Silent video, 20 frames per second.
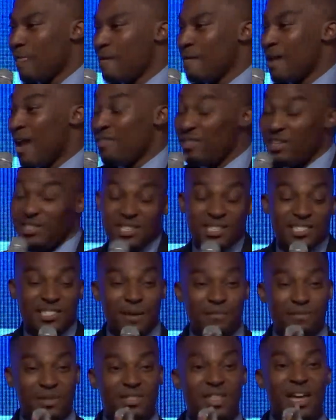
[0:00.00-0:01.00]
And this is
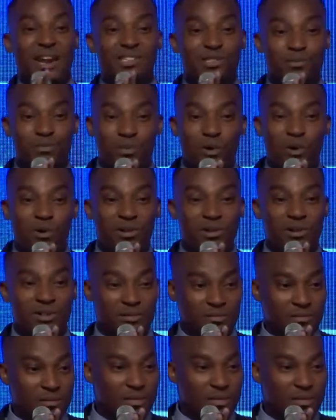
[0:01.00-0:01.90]
something that is important.